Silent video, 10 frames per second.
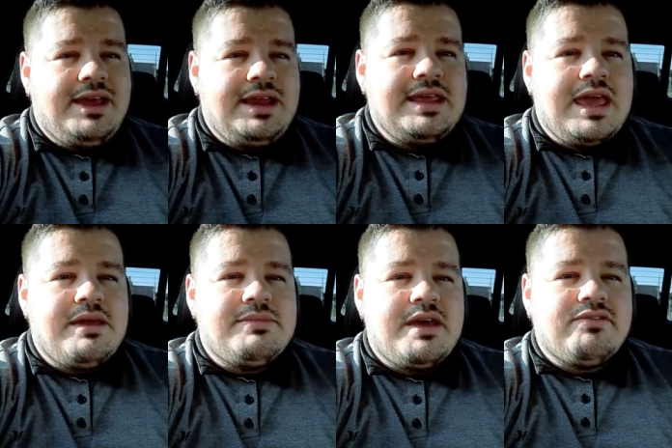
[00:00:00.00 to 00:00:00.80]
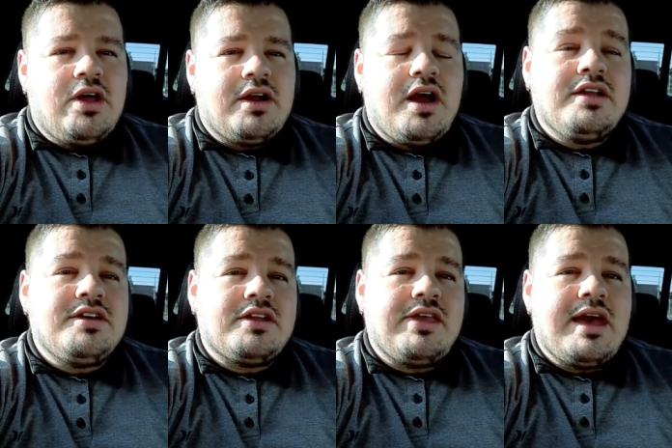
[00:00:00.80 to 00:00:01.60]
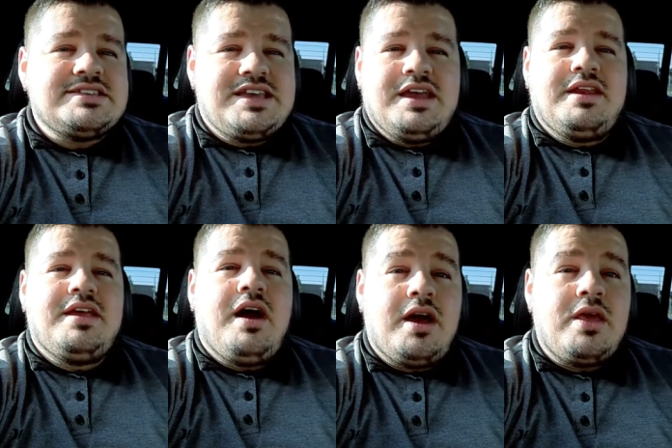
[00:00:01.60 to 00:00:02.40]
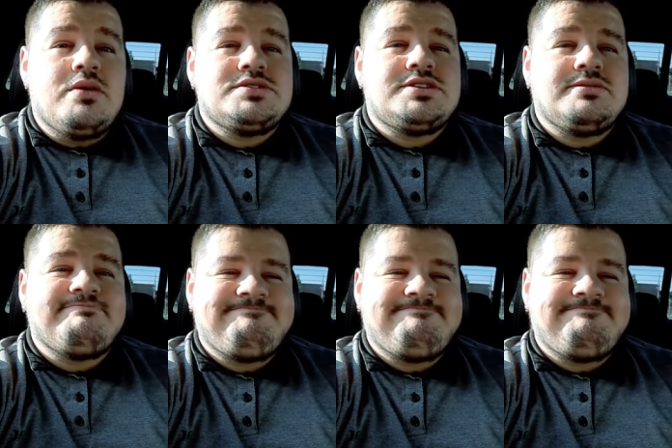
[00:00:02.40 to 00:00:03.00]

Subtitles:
indie game devlog. I'll talk to you guys again. Adios.